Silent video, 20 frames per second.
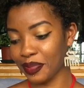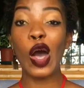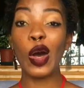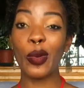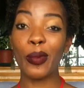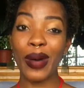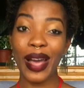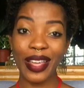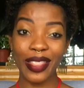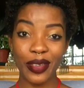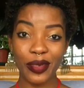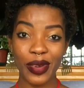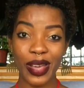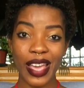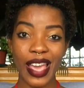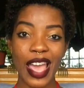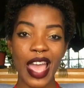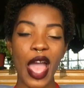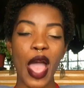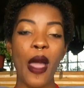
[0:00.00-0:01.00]
oh by the
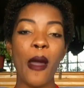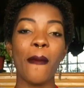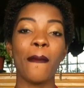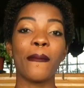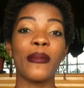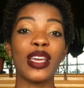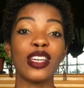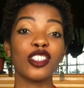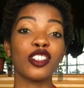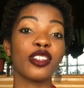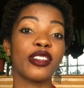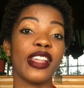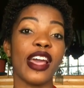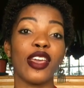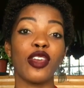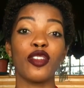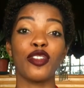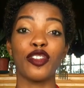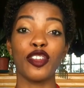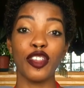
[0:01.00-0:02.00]
way make sure
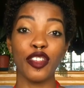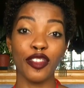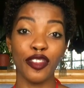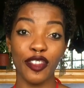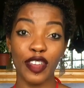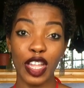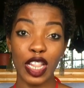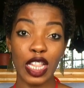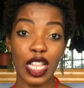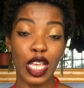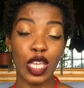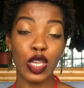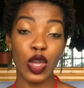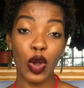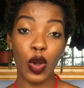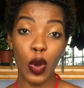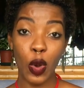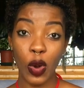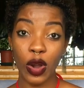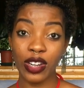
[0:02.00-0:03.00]
that you fulfill
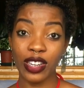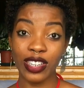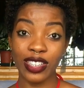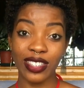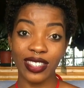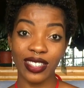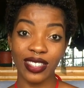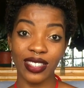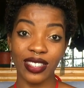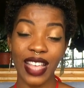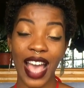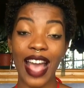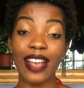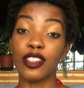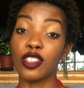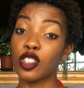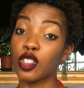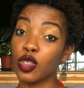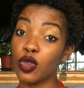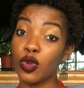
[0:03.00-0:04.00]
your orders
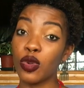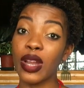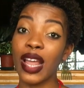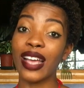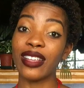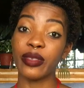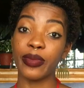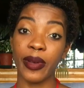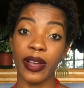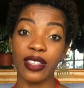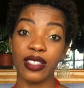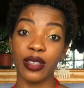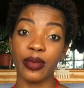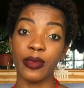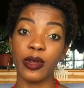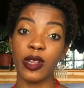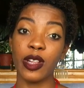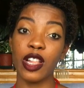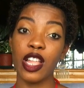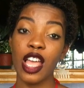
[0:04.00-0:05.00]
as soon as
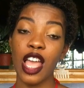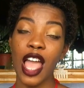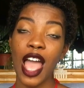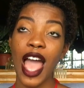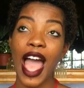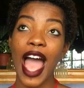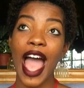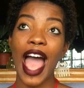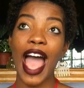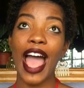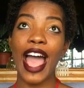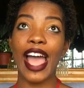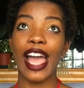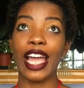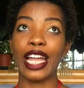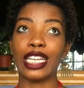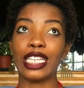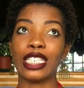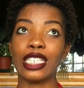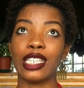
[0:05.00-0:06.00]
possible
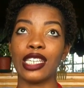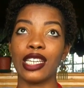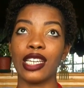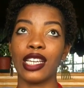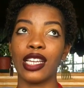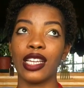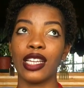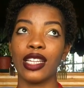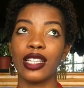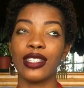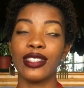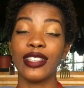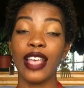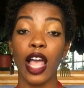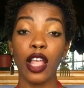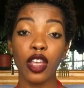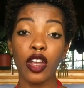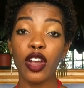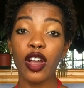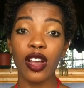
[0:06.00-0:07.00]
and
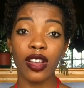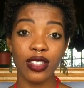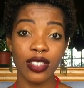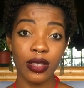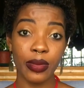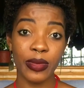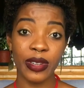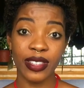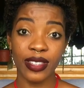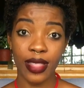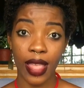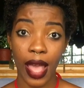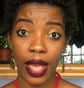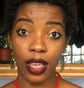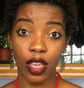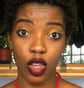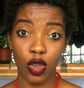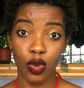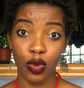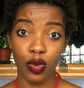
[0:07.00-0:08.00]
tell your customers
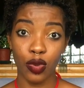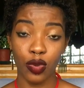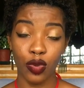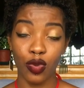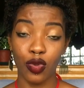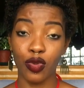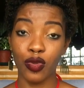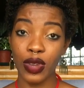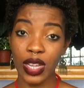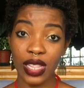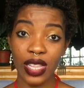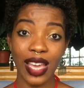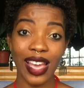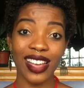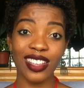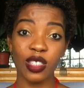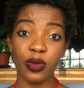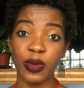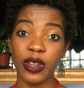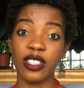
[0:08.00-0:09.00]
thank you really
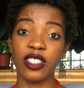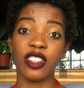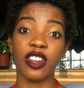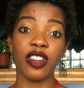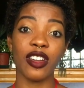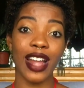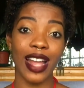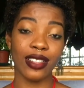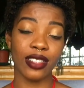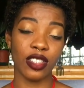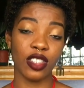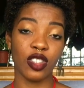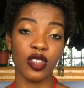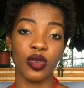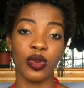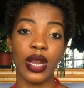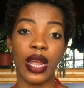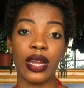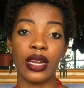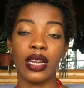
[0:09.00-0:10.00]
express your
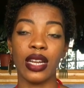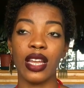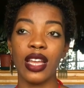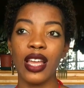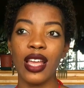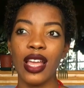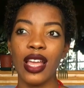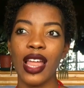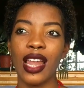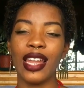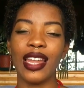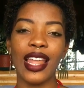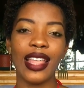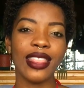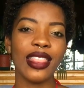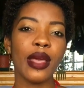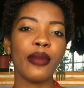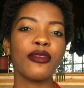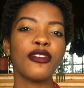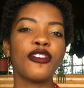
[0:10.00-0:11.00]
gratitude and
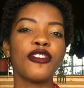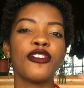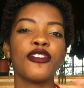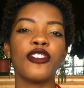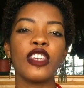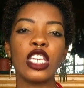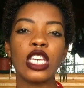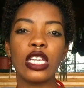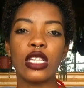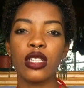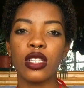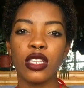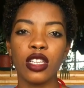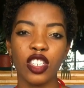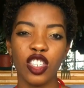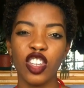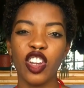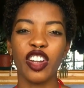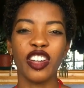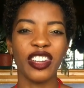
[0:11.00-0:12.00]
let them feel
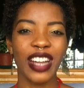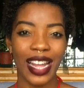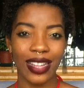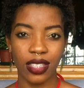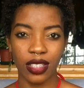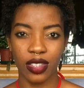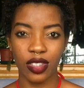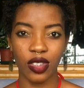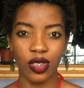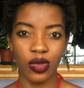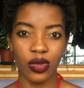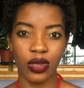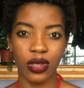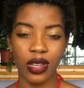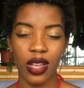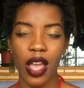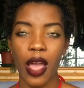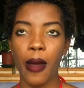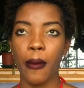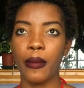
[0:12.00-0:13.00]
your gratitude
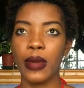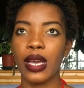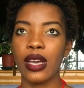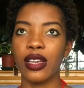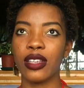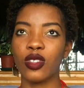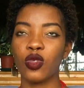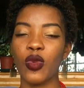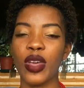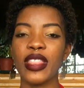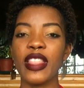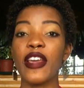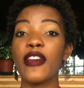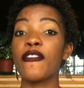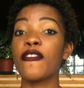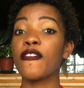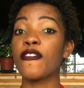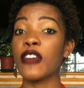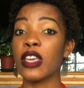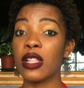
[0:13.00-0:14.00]
because when
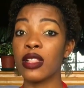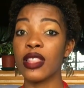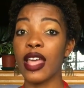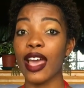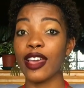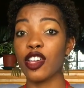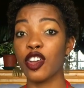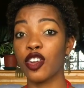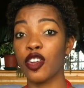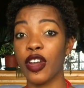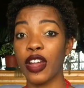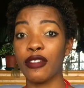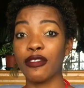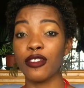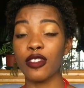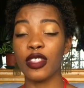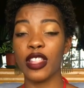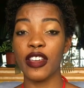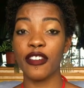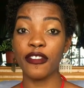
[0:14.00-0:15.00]
they feel that you're
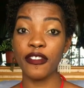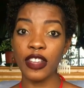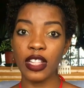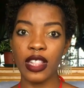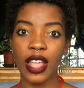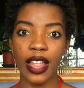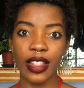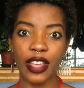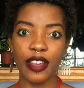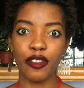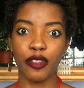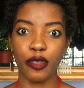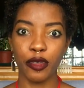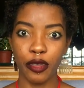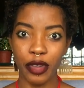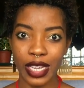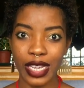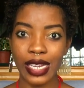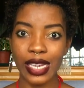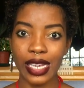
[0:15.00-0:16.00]
grateful, they feel that they've
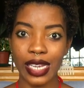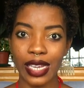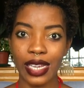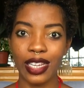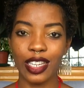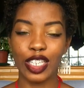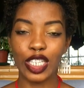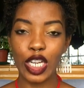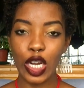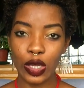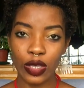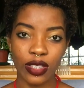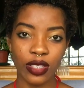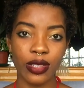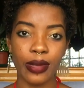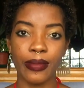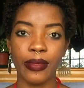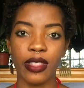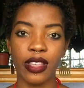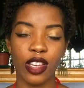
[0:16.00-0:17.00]
really done
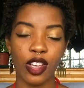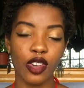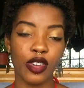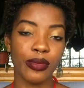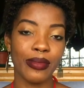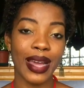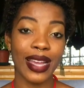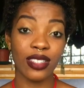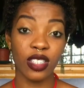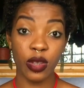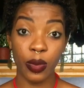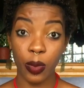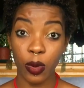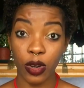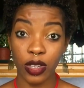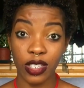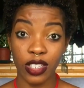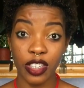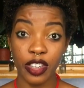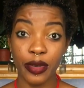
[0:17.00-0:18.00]
something good by
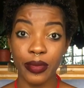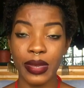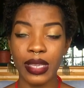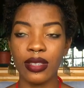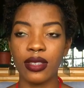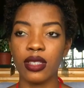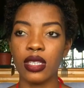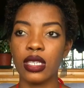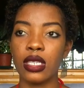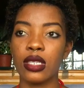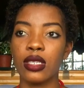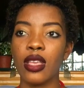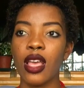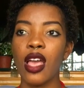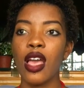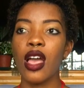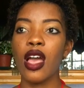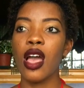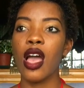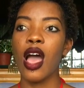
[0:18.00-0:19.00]
supporting your business
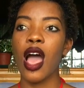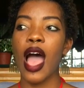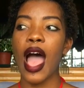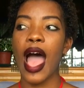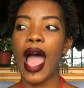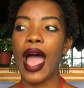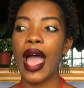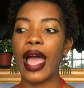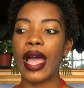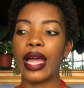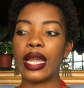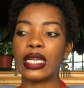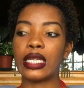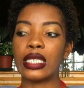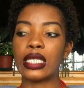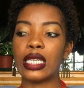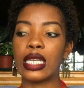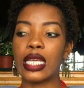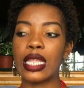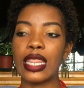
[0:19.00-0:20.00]

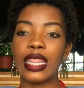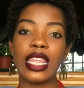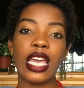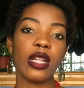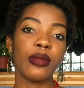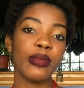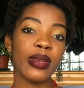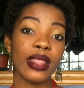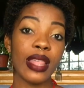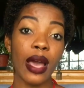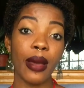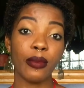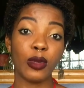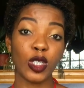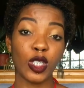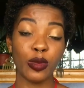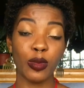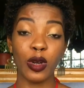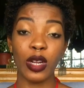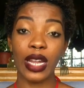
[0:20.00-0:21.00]
and they'll be that
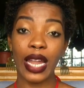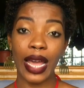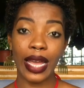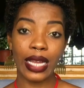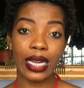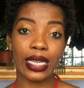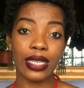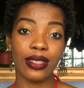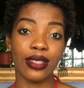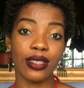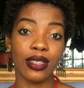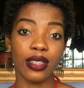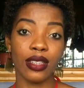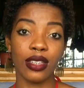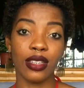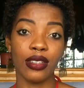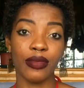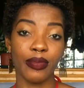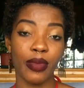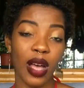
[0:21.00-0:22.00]
much more likely
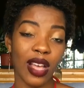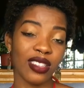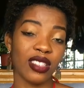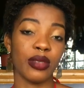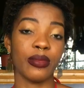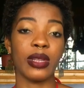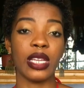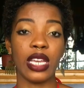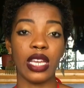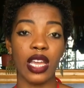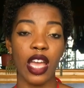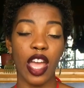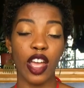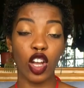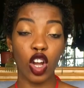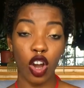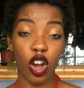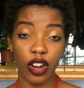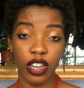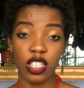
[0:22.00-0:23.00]
to possibly
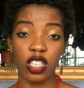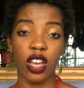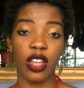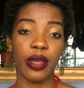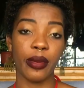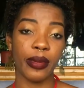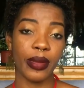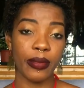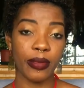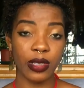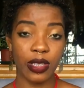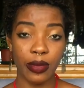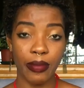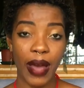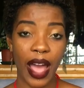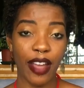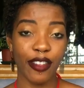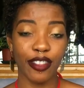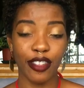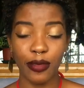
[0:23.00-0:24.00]
encourage other people to
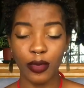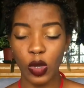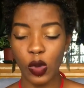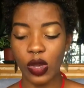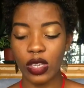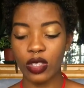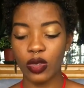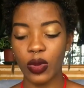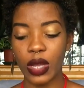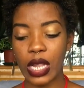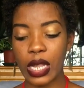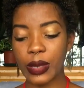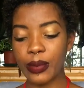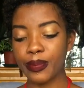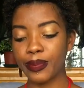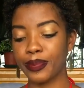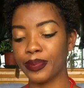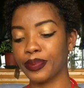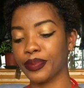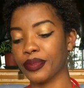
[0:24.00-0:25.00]
buy from you as well.
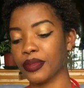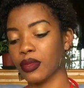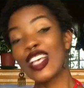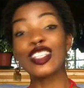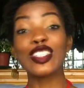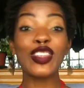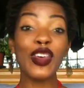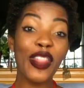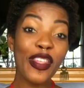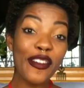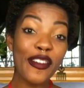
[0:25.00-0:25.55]
So